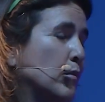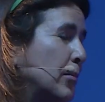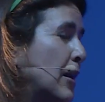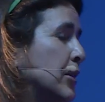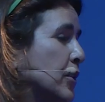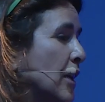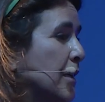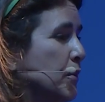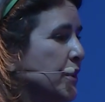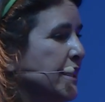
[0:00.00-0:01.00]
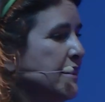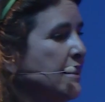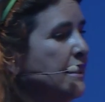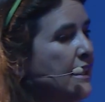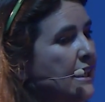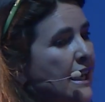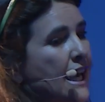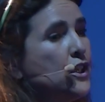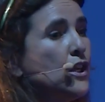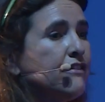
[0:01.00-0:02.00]
public libraries,
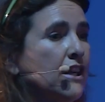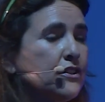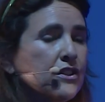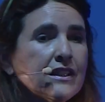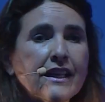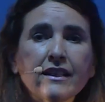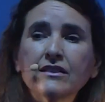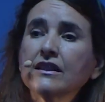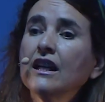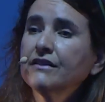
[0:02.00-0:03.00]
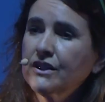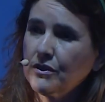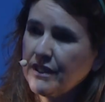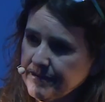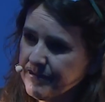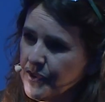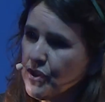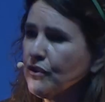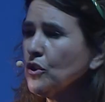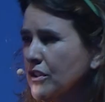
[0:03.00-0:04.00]
and you have countries like El Salvador, which
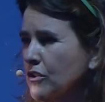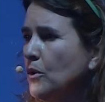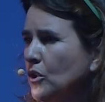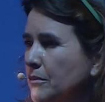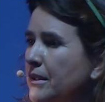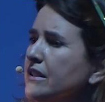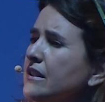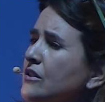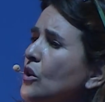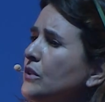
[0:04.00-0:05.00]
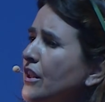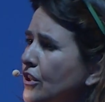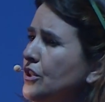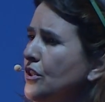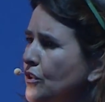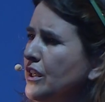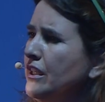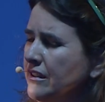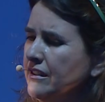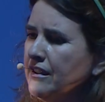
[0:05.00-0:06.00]
of course is smaller, but it has only
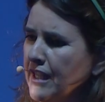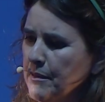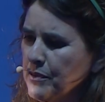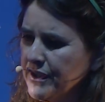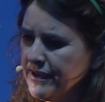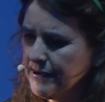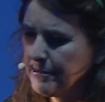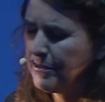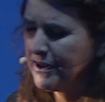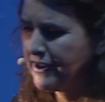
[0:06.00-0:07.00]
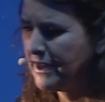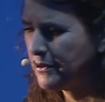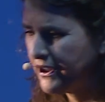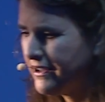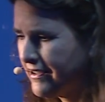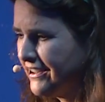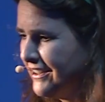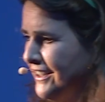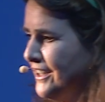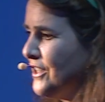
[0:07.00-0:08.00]
33 public libraries.
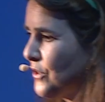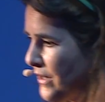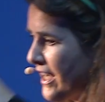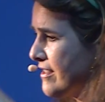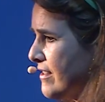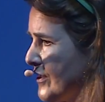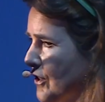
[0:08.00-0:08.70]
So yes, there's a